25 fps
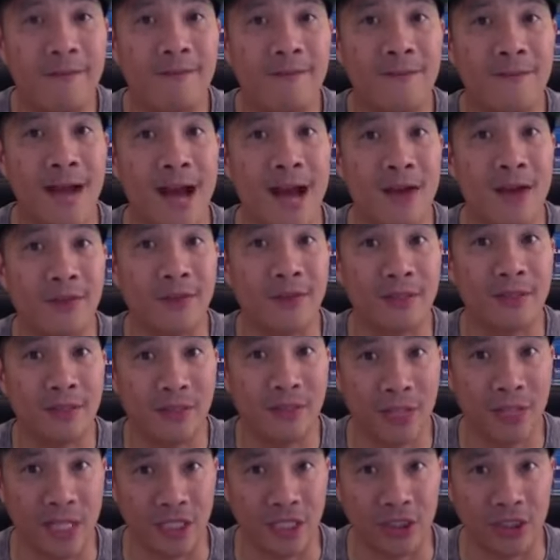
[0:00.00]

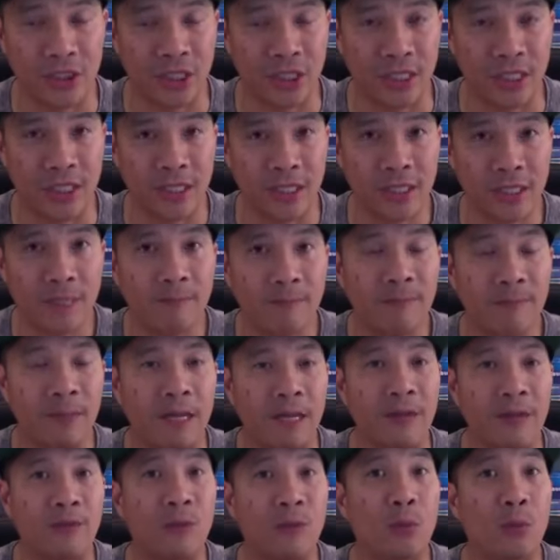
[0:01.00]
foundation.
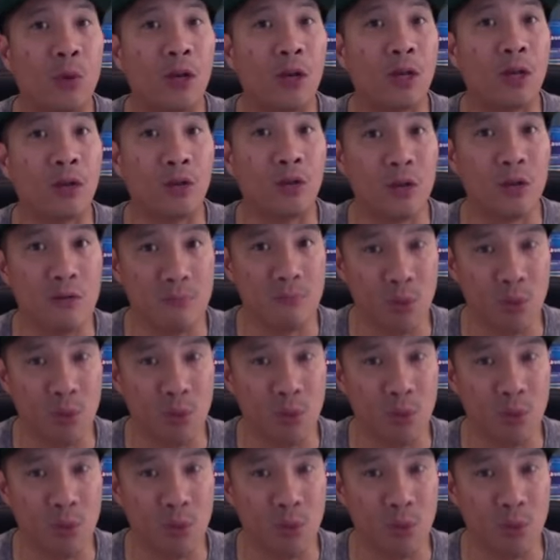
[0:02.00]
And if you want to learn